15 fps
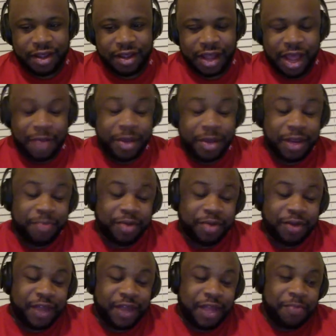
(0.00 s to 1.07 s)
I mean, but if
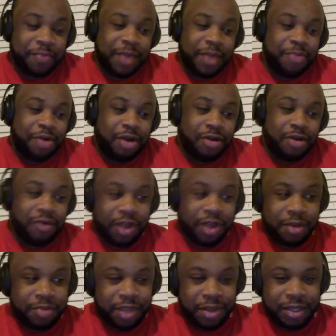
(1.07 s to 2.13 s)
they can make Paul Rudd
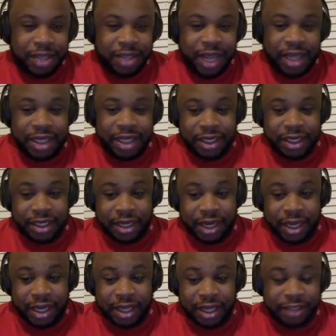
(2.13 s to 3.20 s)
be Scott Lang, then I
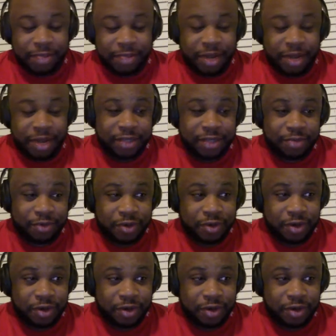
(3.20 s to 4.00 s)
guess it's possible.